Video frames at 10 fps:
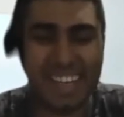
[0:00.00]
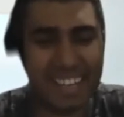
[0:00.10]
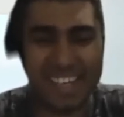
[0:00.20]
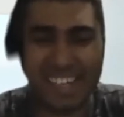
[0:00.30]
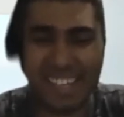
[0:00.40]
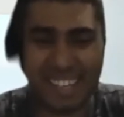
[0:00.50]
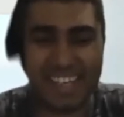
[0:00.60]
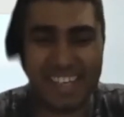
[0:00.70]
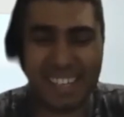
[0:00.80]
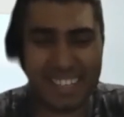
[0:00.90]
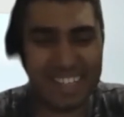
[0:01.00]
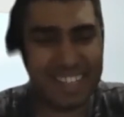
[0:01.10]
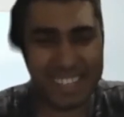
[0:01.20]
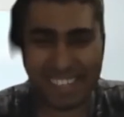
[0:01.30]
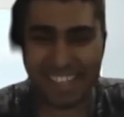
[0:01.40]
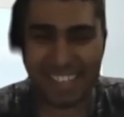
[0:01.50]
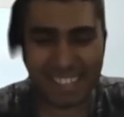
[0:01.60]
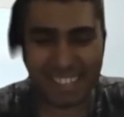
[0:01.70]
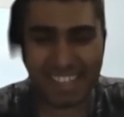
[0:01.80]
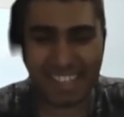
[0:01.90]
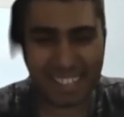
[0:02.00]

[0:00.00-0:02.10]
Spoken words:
for just Ratham, etc.